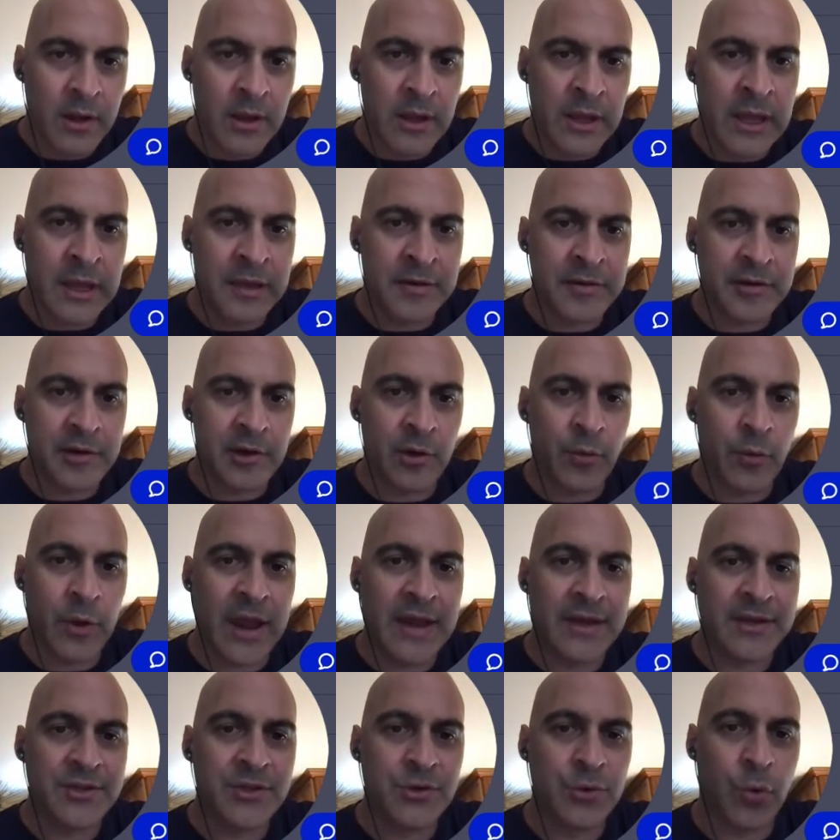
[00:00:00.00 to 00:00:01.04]
It's going to
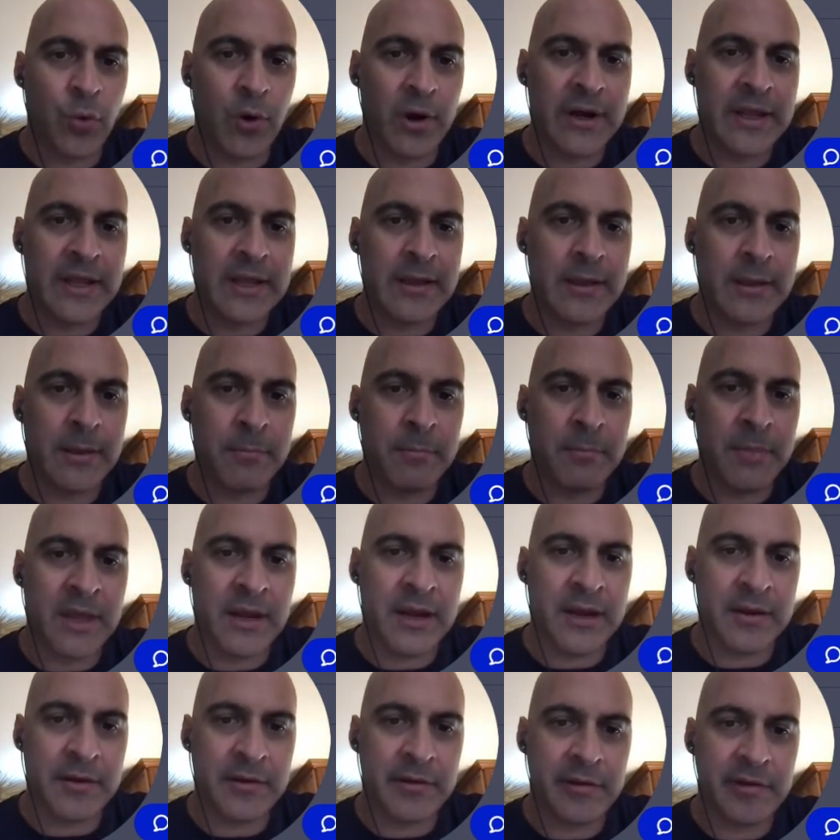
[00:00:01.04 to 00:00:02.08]
wait 20
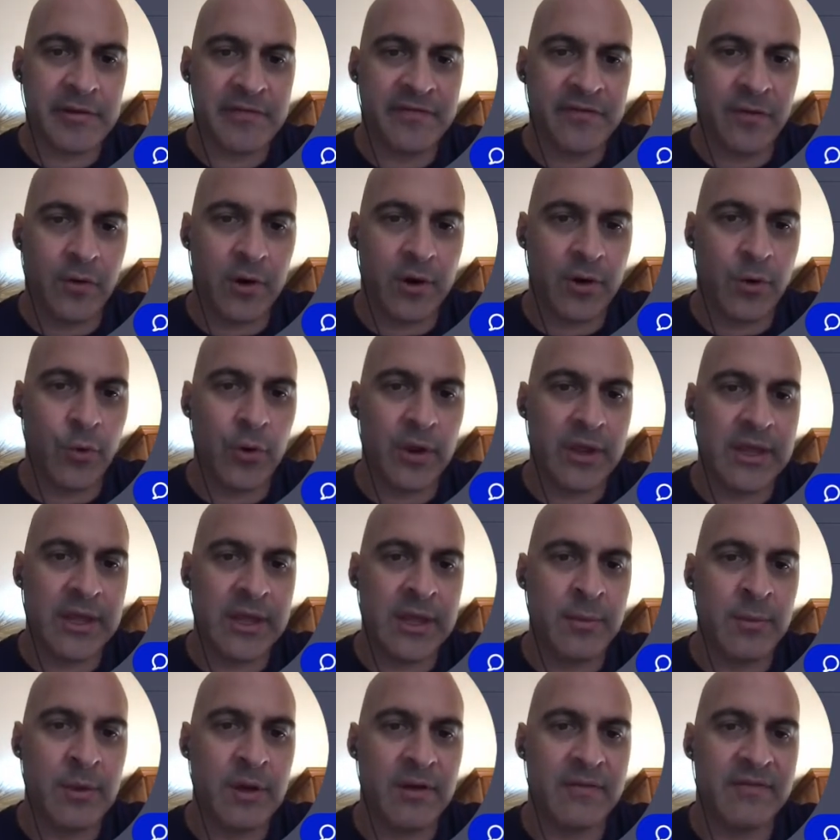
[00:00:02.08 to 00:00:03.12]
minutes for quick
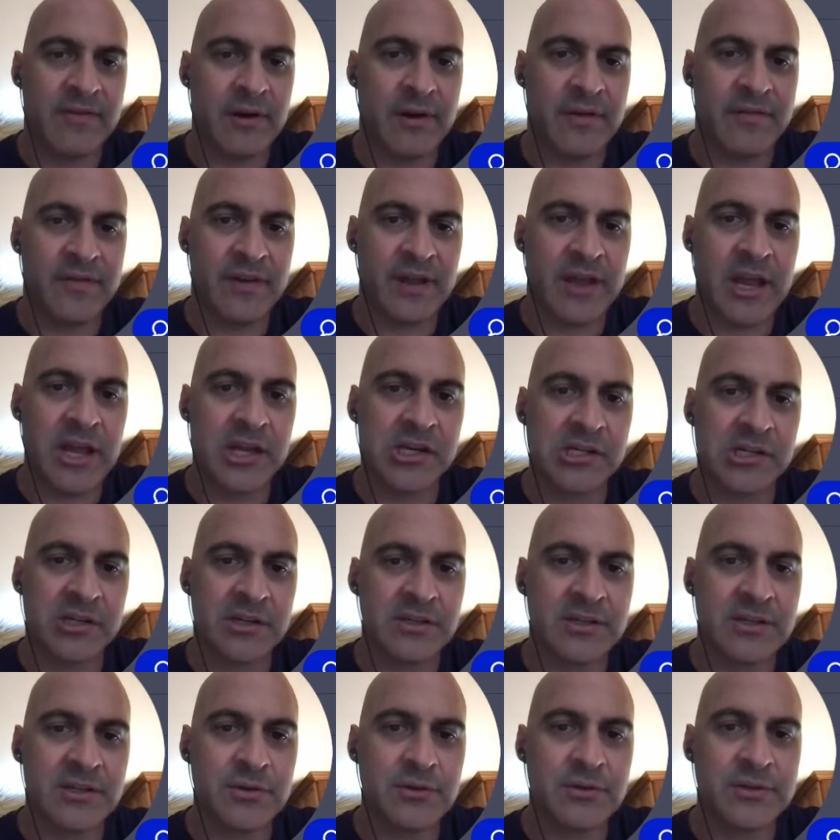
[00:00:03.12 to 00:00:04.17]
email verification
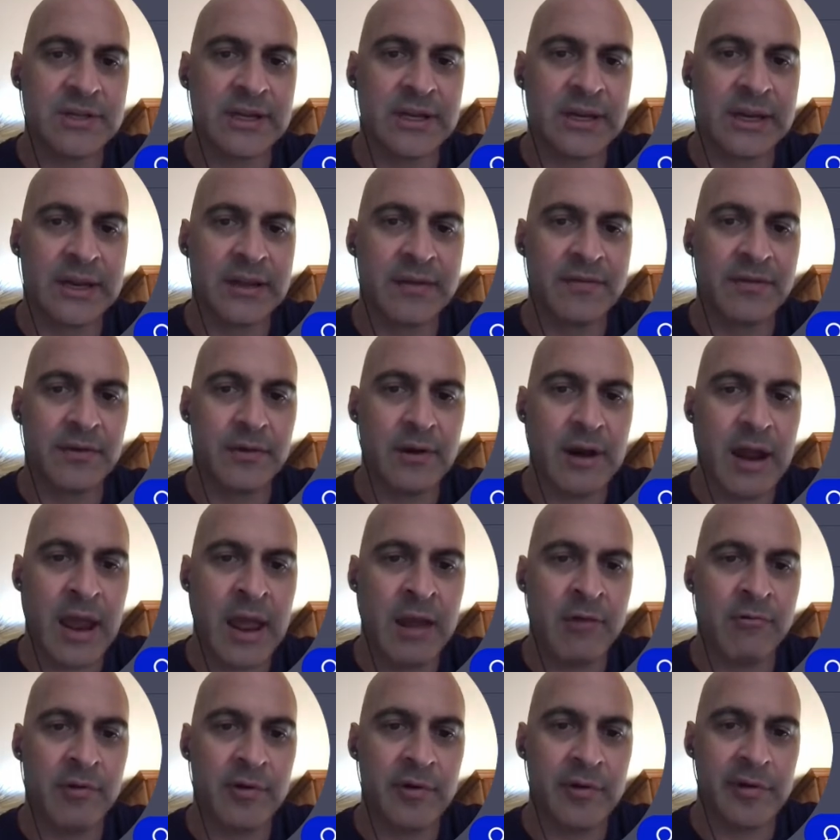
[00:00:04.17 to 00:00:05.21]
to deliver
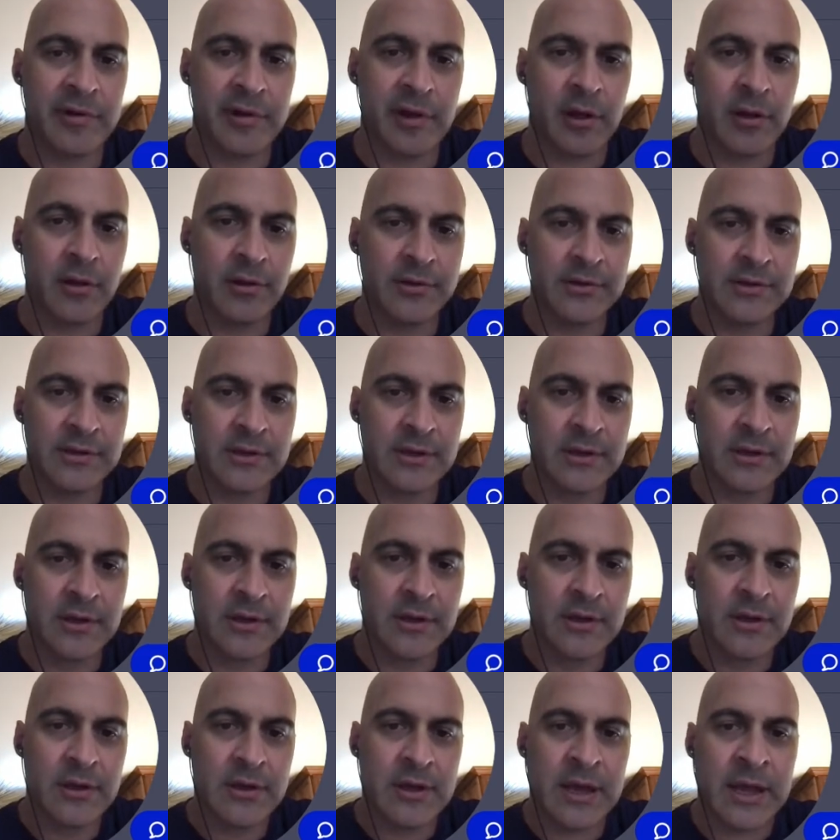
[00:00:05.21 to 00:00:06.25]
a result.
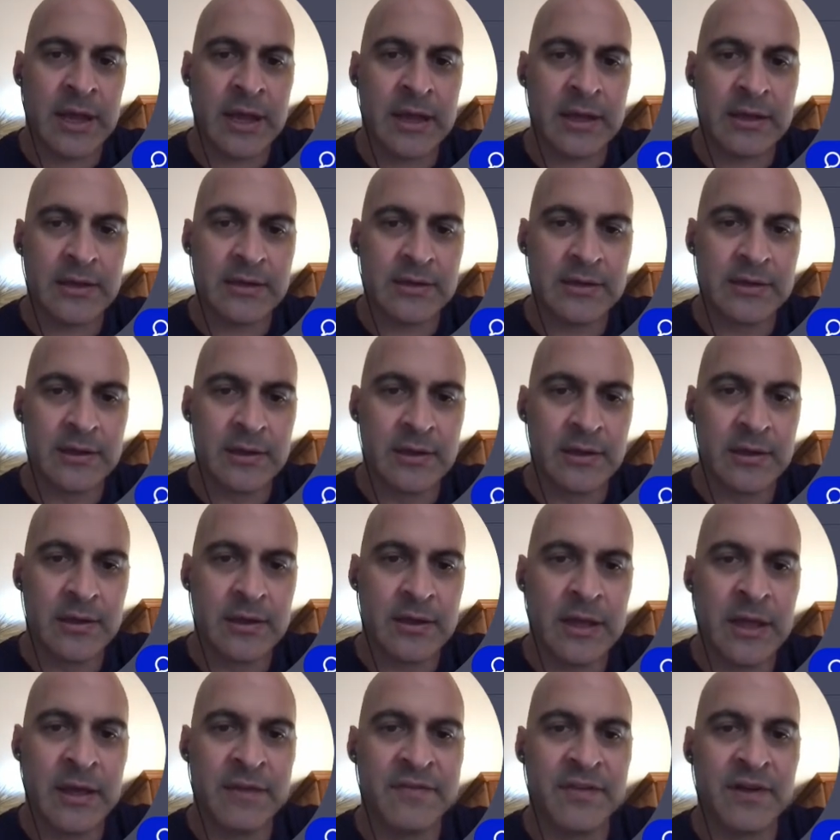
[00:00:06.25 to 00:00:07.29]
And
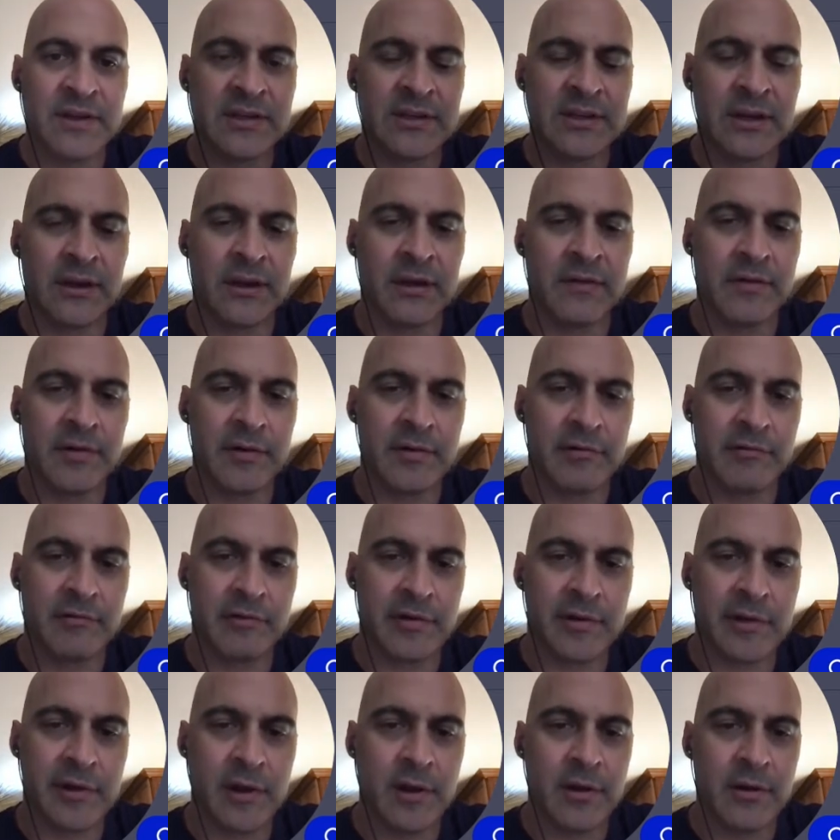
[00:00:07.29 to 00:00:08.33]
if it delivers a
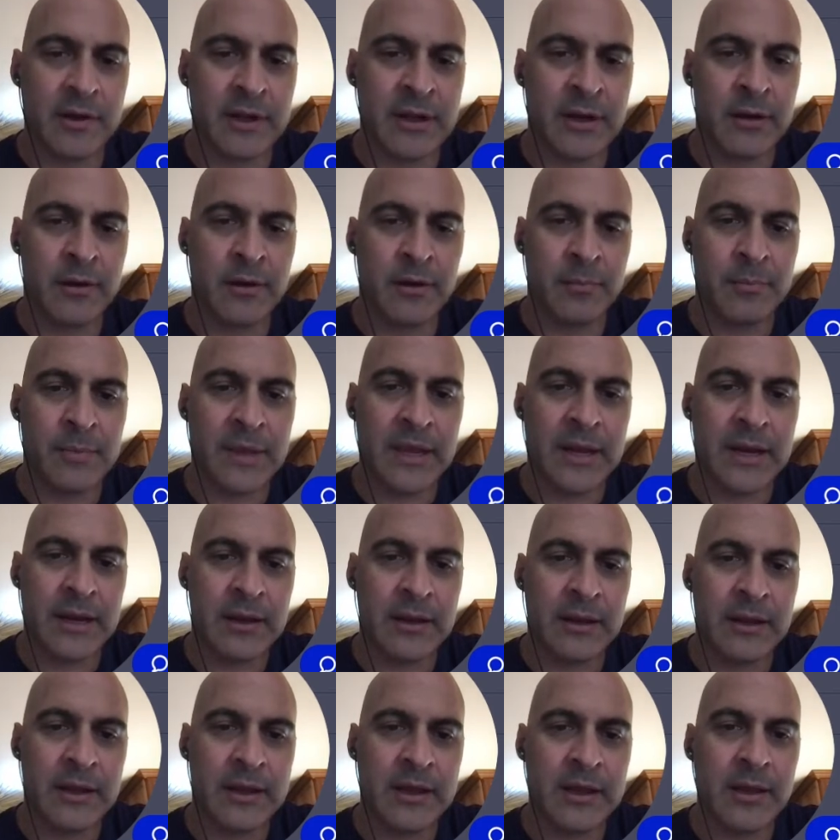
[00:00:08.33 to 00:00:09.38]
result, it'll
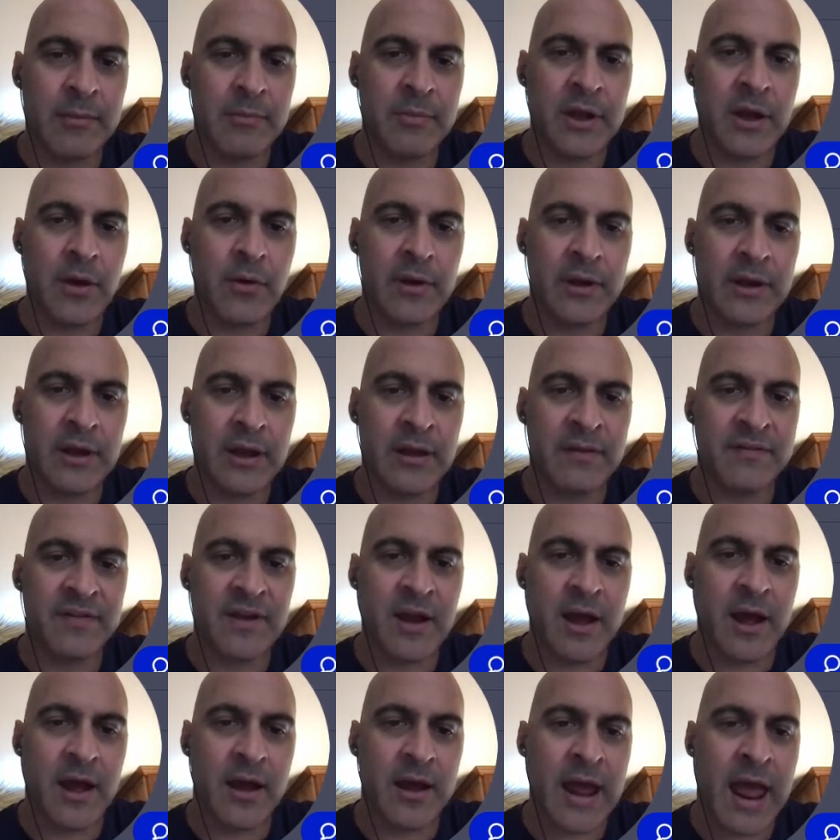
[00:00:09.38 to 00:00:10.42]
immediately keep going. If
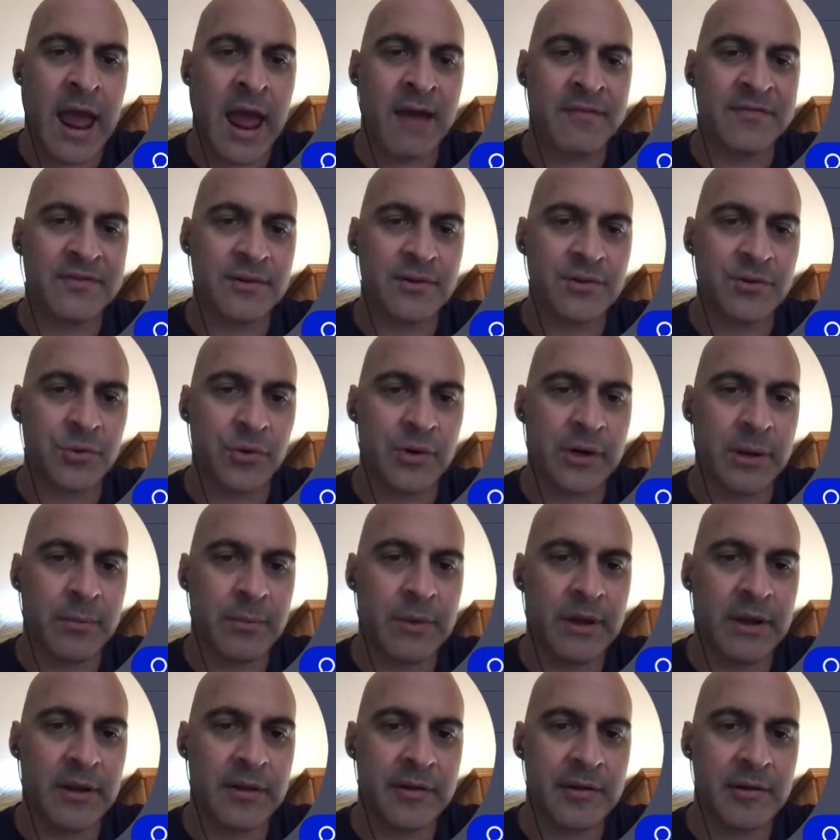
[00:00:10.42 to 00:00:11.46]
not, after 20
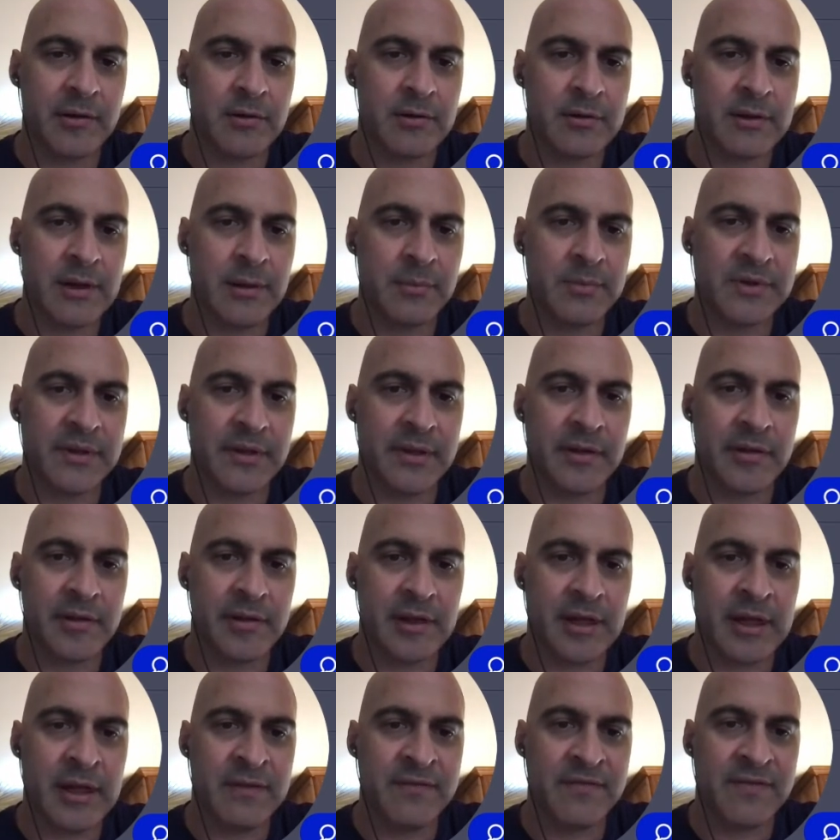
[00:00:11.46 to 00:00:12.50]
minutes, it'll come to this
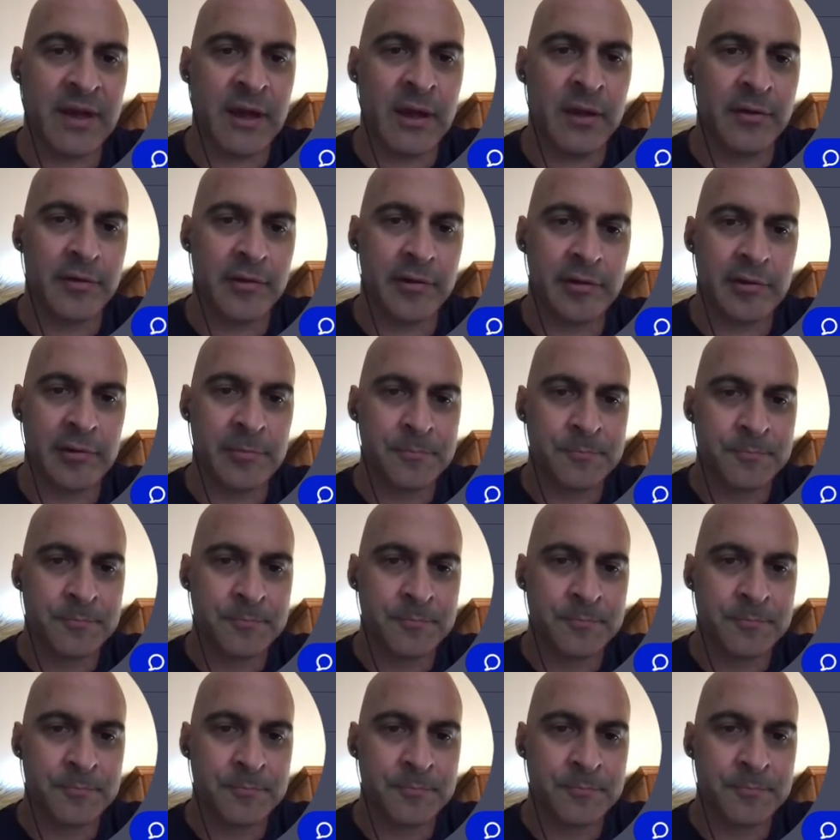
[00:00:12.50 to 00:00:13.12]
if else.